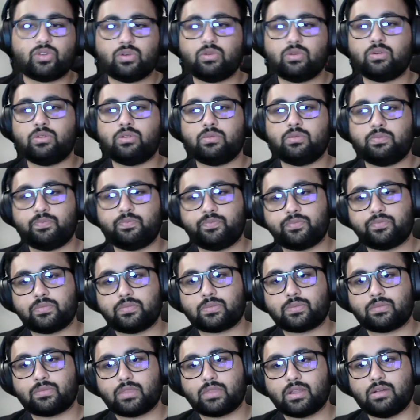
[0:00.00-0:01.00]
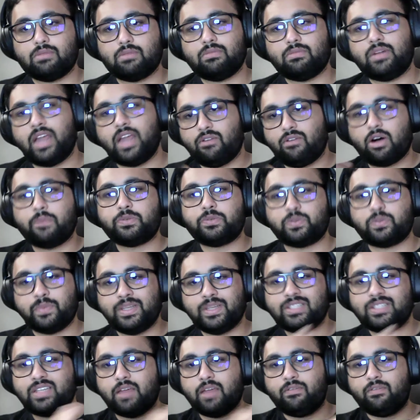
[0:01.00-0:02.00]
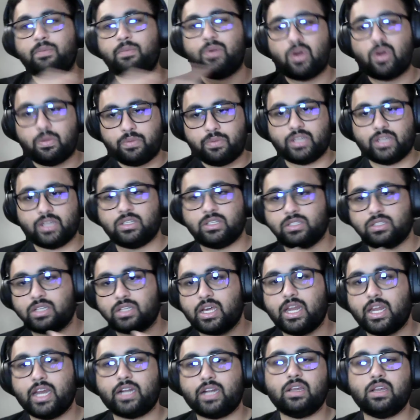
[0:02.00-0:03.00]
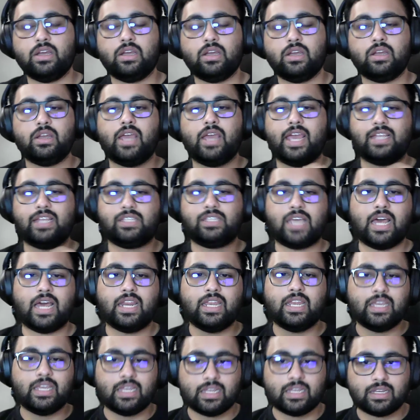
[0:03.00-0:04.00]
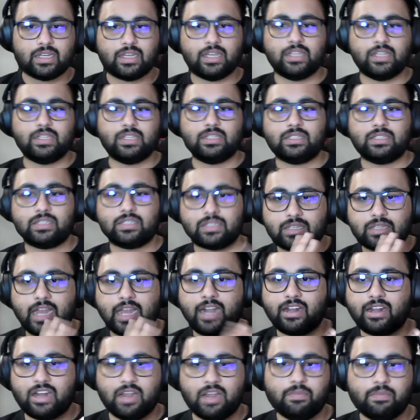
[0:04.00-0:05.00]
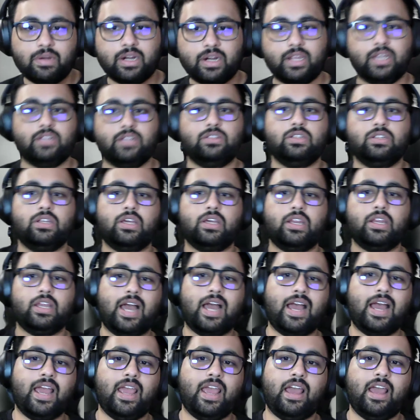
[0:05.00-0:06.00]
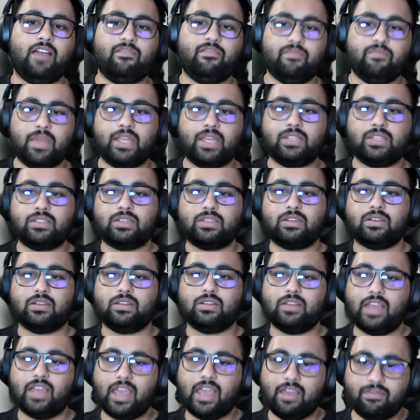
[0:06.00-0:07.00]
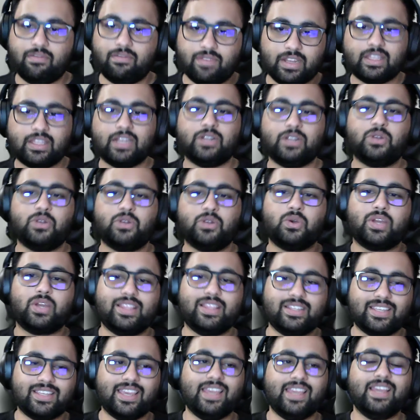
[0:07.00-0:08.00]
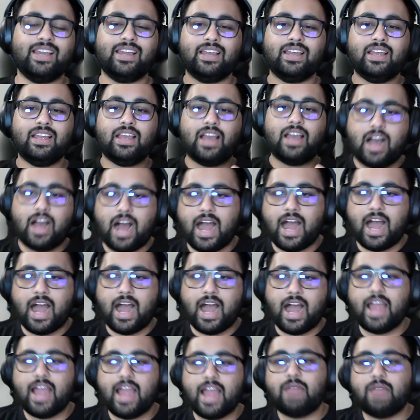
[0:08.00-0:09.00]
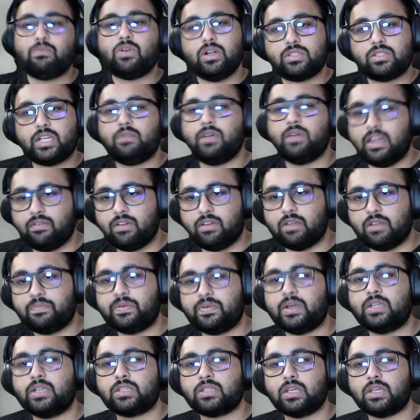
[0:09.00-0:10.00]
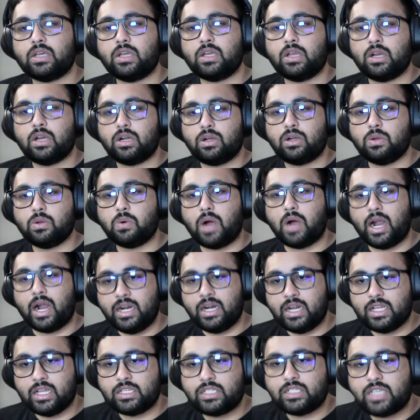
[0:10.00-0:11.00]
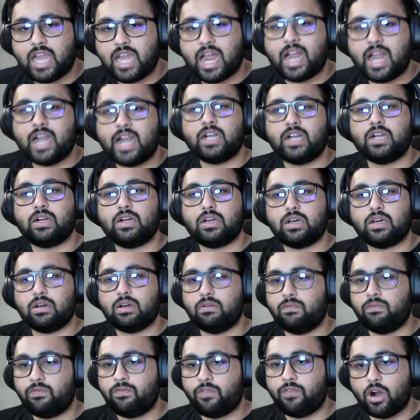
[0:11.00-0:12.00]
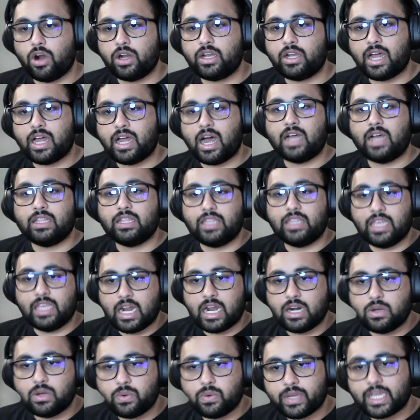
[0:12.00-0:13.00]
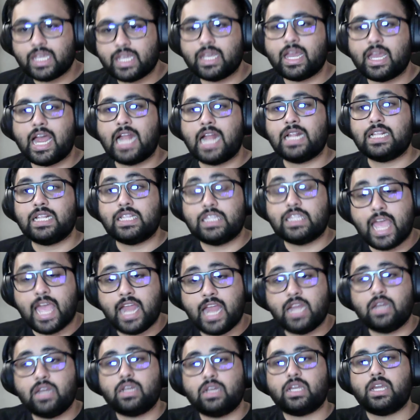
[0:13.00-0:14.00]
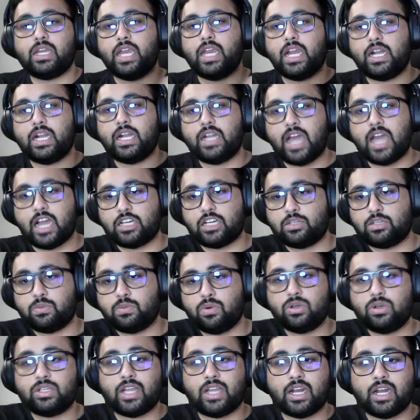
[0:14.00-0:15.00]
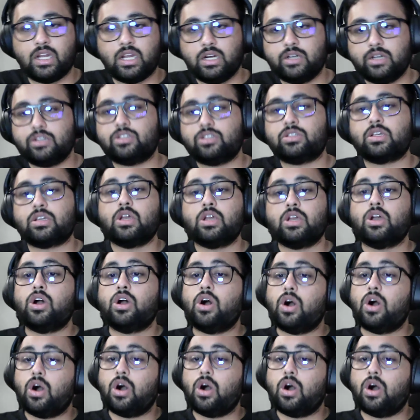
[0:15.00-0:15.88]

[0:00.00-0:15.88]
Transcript: so DevOps means developer operations, correct? SRE is site reliability engineering. I have mixed everything together, saying I am going to sit with developers to understand what they are doing and then create dashboards and alerts